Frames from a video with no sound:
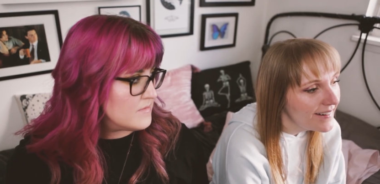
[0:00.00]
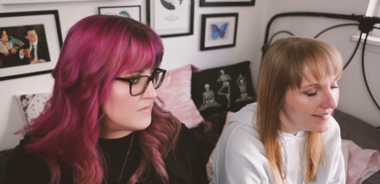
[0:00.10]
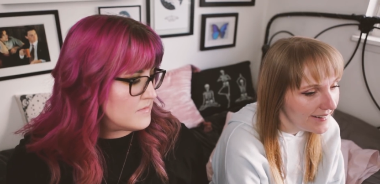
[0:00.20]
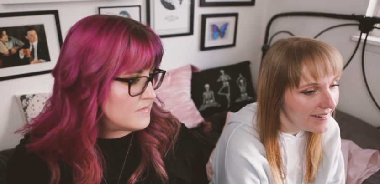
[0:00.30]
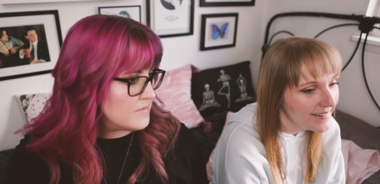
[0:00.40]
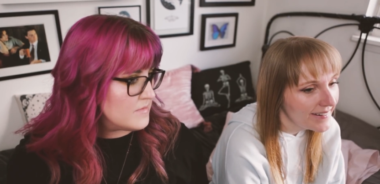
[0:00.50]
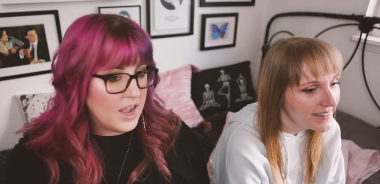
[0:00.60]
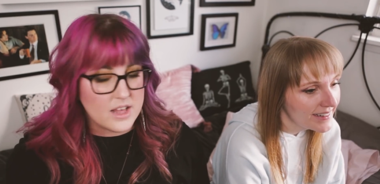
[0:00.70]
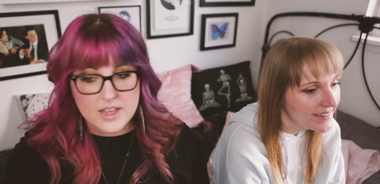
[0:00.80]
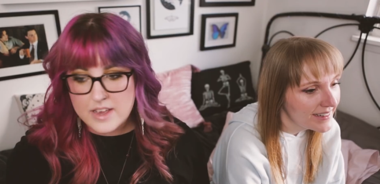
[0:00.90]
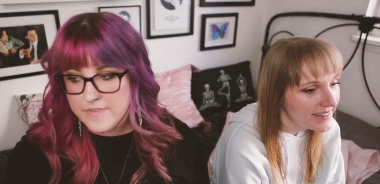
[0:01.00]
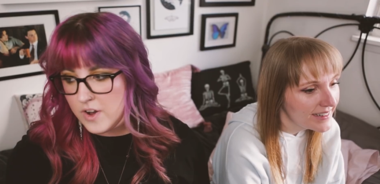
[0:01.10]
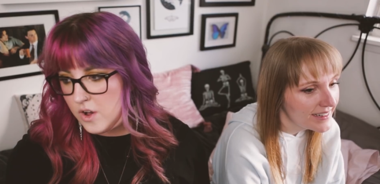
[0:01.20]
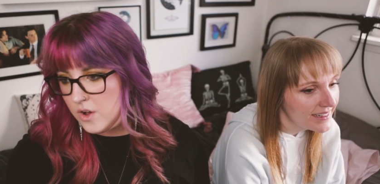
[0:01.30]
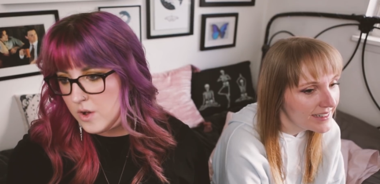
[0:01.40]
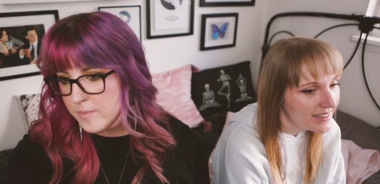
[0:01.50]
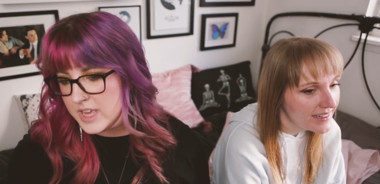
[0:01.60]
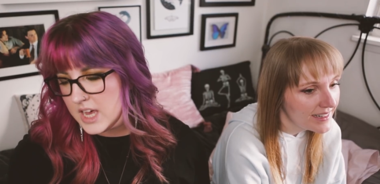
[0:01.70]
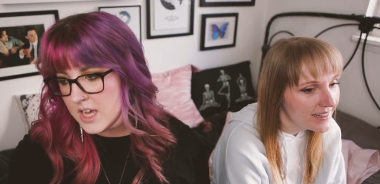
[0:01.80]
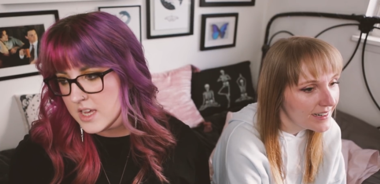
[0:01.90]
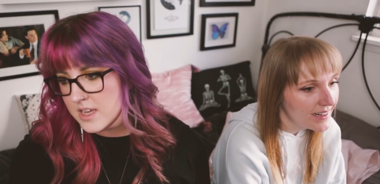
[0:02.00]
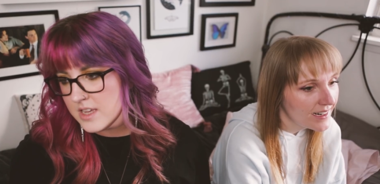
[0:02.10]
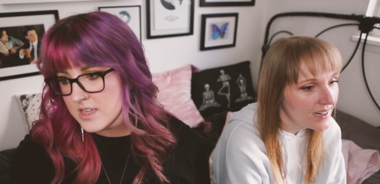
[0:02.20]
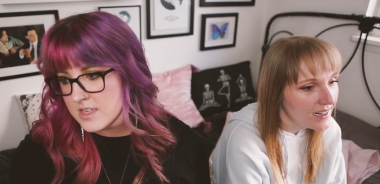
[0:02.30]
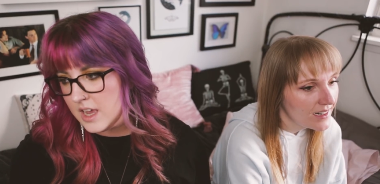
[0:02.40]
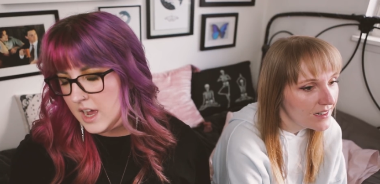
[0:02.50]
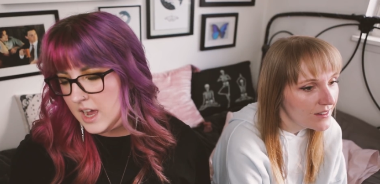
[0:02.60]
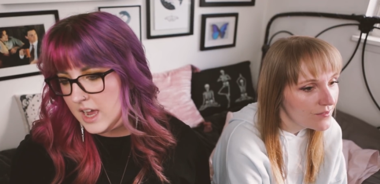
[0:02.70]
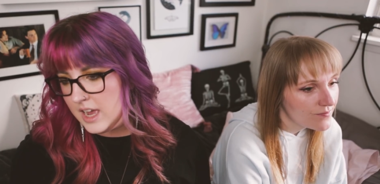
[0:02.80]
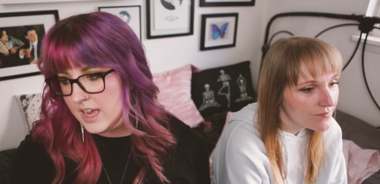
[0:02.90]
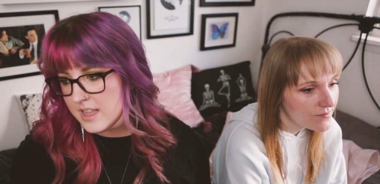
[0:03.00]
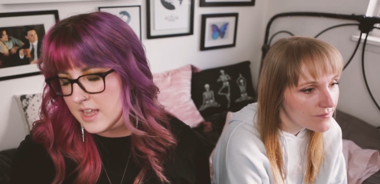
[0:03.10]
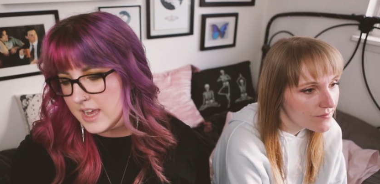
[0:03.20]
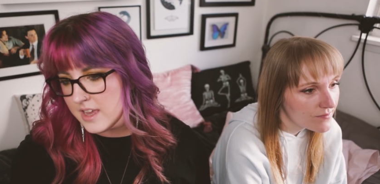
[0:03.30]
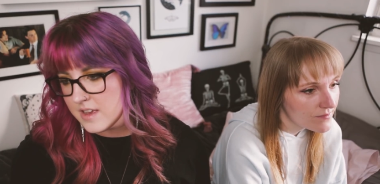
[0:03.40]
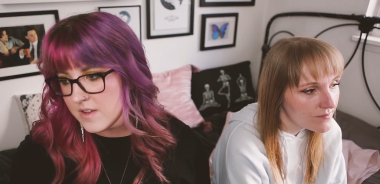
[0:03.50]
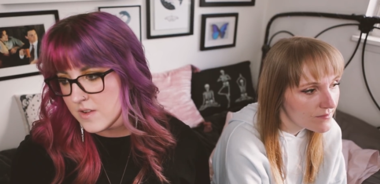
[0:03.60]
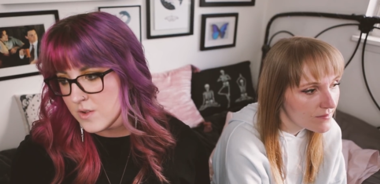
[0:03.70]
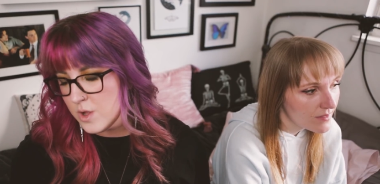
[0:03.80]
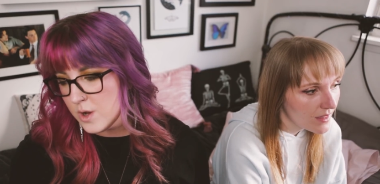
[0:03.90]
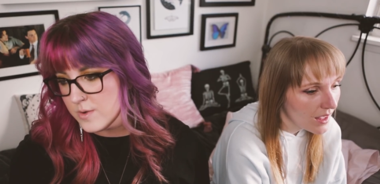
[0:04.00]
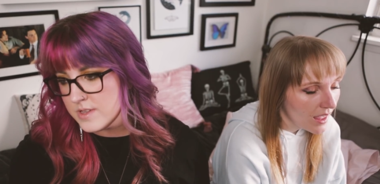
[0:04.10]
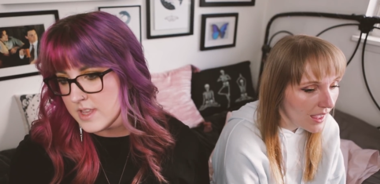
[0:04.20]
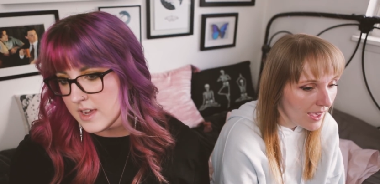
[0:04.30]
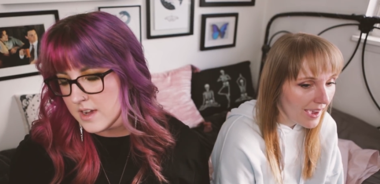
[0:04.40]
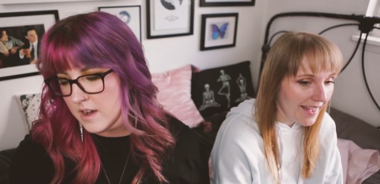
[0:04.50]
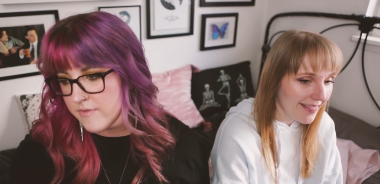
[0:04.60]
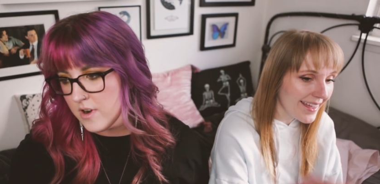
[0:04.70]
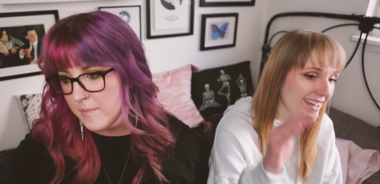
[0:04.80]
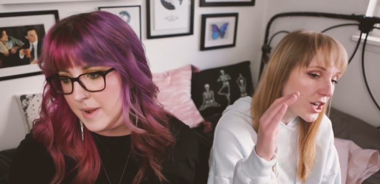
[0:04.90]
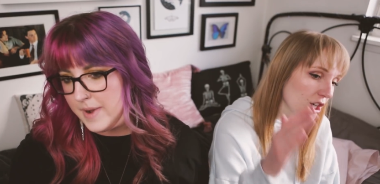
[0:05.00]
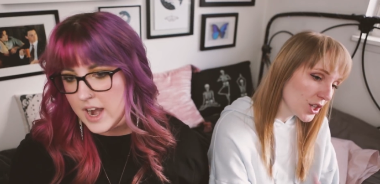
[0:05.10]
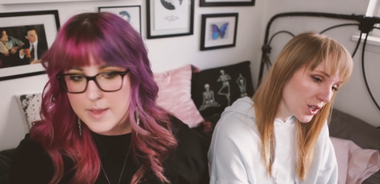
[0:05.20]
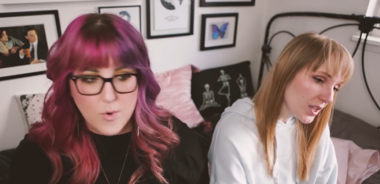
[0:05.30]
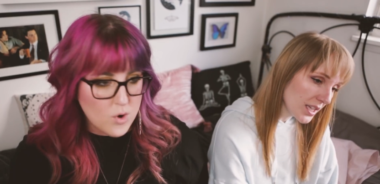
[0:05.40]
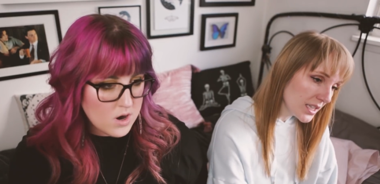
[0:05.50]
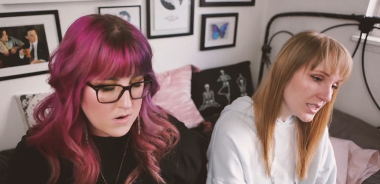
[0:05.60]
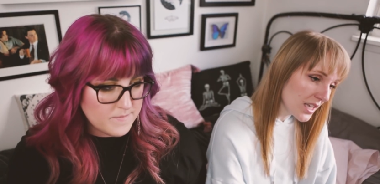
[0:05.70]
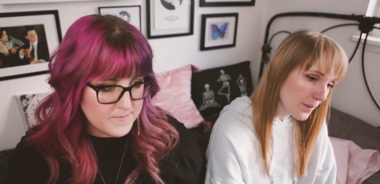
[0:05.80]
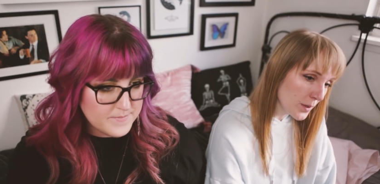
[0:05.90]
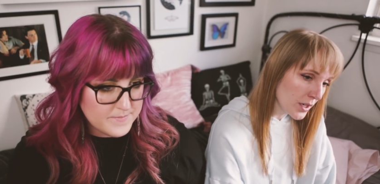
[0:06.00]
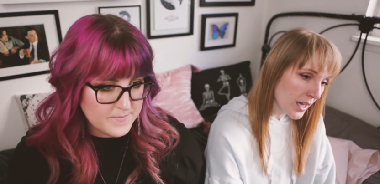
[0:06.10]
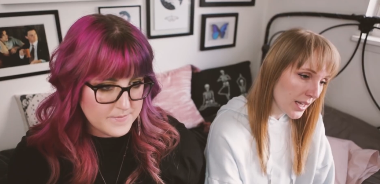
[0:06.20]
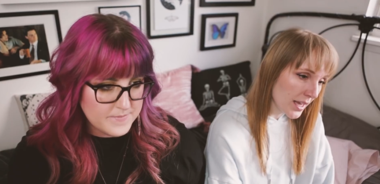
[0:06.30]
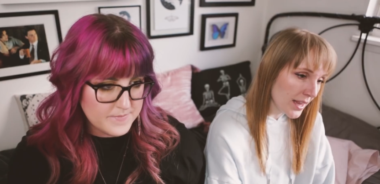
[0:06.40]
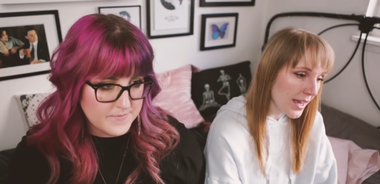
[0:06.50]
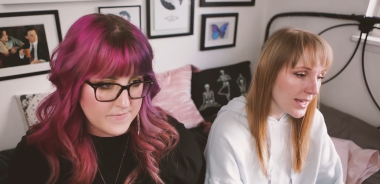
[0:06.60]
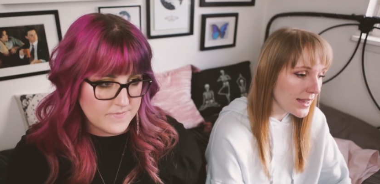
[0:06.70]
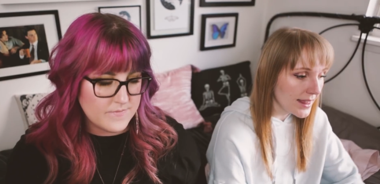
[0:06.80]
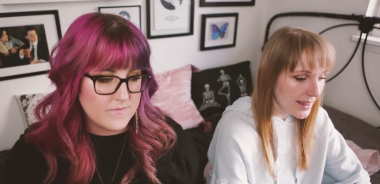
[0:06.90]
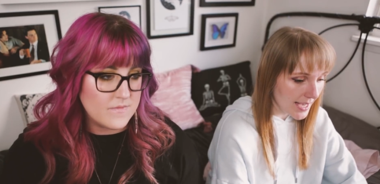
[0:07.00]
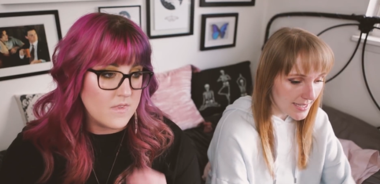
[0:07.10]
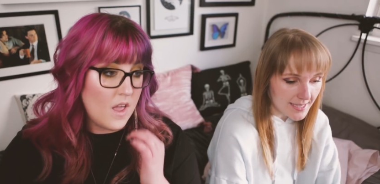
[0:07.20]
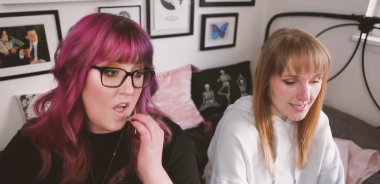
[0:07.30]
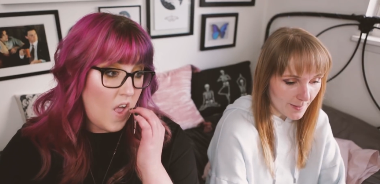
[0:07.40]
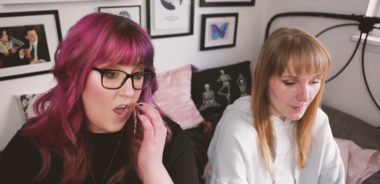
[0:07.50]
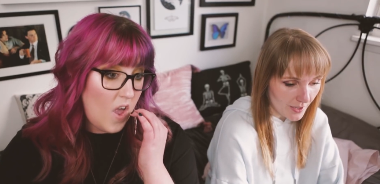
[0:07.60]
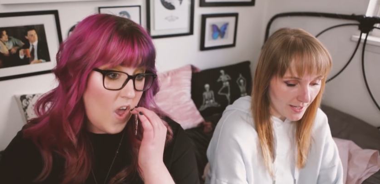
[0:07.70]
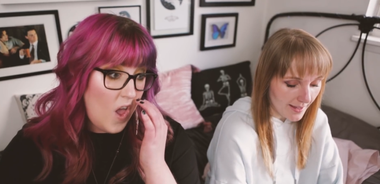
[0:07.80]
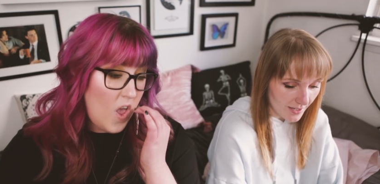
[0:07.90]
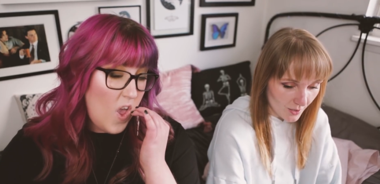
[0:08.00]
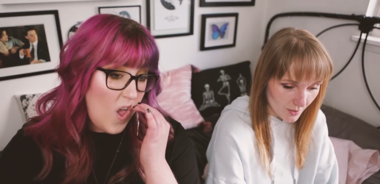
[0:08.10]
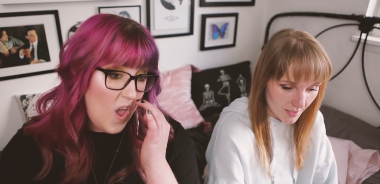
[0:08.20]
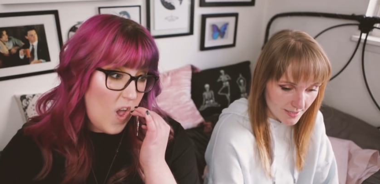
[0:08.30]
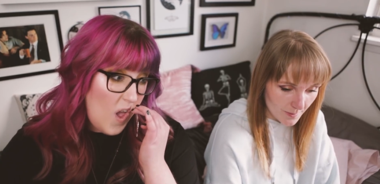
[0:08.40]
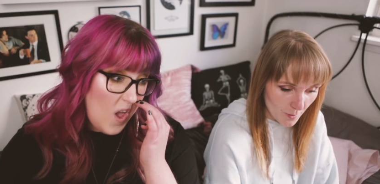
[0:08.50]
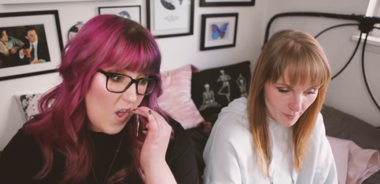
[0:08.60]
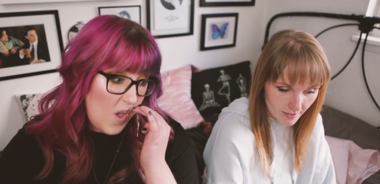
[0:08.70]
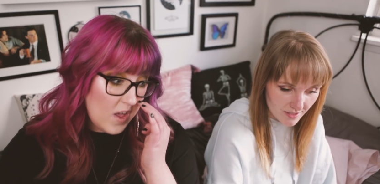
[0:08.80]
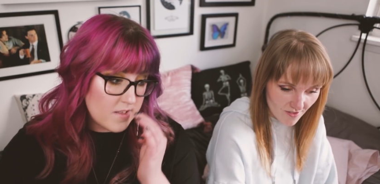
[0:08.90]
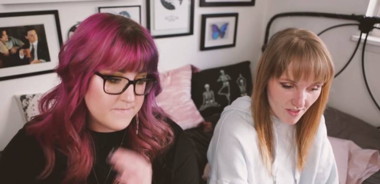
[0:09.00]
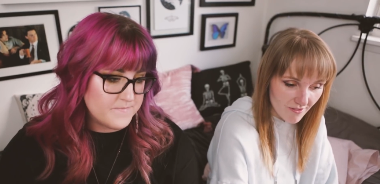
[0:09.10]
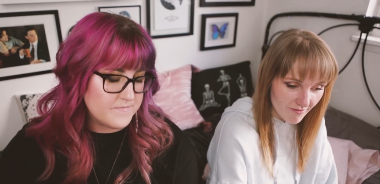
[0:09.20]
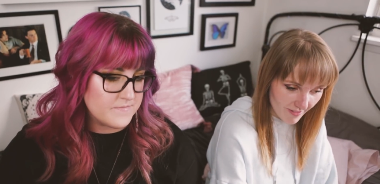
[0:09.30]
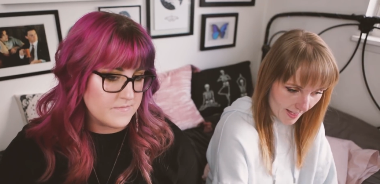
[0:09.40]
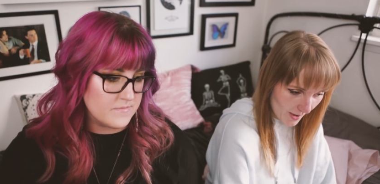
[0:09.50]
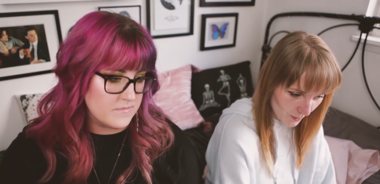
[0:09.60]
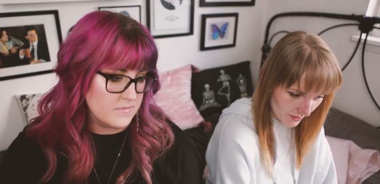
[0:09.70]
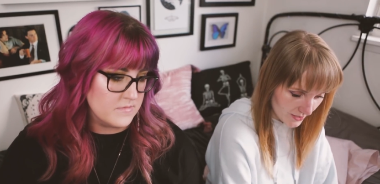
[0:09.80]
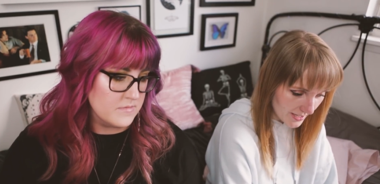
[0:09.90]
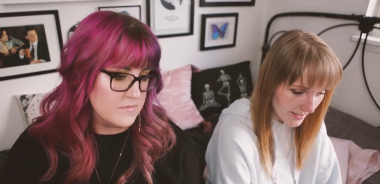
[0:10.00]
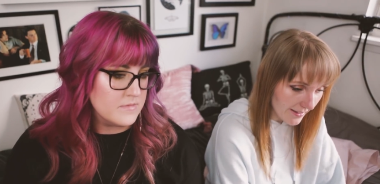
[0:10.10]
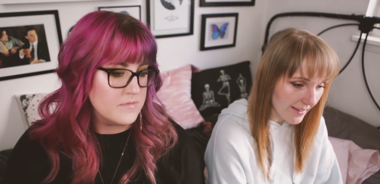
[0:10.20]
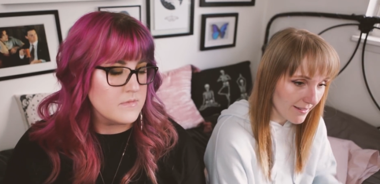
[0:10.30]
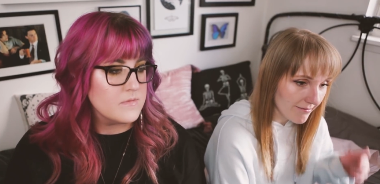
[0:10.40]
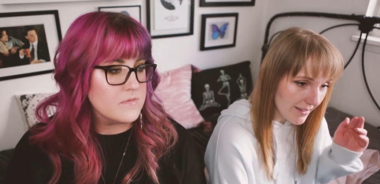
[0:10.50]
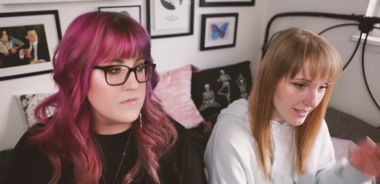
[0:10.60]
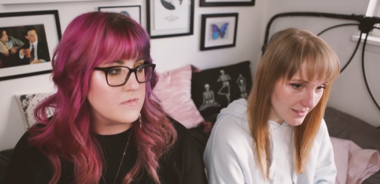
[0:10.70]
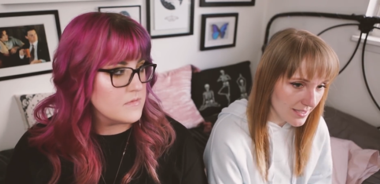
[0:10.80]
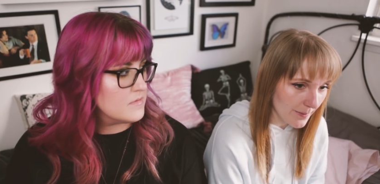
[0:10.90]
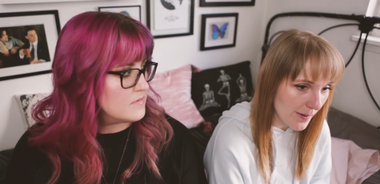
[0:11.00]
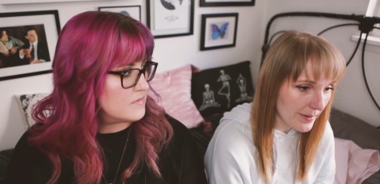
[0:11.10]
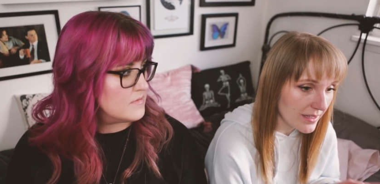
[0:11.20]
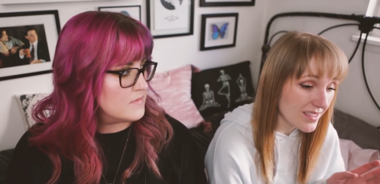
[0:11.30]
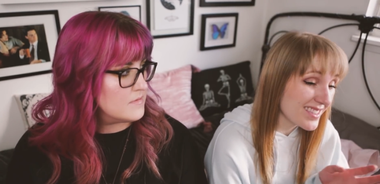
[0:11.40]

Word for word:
Speaker 1: Uh huh. I like fall because I like clothes that cover like up my body early more.
Speaker 2: summer and I like late summer. I like early summer because of all the flowers, and I like late summer because